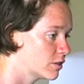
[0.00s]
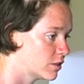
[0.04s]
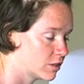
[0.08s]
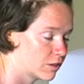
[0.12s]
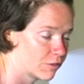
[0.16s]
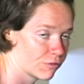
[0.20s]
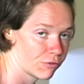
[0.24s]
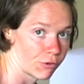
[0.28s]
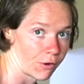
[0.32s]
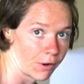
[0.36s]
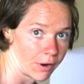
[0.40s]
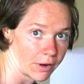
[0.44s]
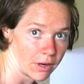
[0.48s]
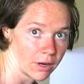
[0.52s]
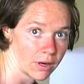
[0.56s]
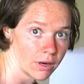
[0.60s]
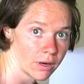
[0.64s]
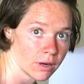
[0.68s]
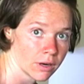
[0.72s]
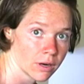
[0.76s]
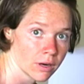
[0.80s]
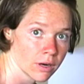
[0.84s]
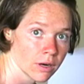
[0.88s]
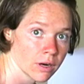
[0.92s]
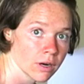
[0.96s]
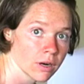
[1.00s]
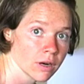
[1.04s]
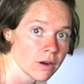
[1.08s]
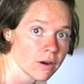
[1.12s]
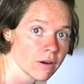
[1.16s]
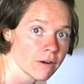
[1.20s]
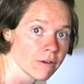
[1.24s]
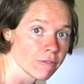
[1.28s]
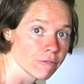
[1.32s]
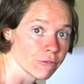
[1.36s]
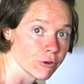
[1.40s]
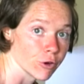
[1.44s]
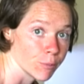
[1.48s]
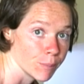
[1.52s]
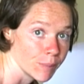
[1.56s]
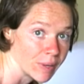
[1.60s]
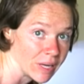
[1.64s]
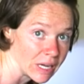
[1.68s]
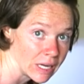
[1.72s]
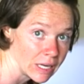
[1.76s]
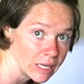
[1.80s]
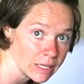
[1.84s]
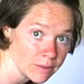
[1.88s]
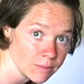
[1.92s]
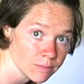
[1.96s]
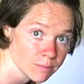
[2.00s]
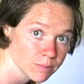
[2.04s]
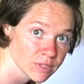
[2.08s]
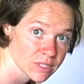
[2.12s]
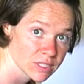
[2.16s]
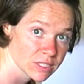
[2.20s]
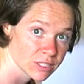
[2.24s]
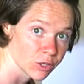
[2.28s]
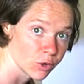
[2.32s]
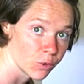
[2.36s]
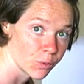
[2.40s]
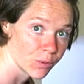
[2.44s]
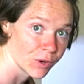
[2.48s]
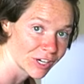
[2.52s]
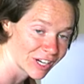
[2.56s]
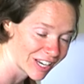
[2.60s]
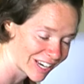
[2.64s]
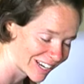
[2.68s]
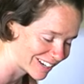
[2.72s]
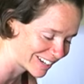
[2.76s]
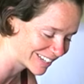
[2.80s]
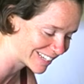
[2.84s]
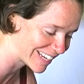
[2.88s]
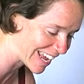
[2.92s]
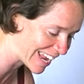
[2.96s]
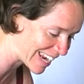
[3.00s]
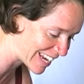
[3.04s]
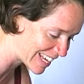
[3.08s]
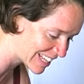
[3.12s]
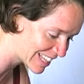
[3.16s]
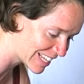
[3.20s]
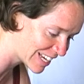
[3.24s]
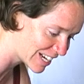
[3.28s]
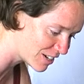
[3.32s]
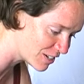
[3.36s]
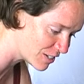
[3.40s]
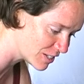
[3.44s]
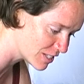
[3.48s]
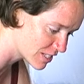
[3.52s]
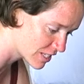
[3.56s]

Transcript: in the front. For me, still working on getting there,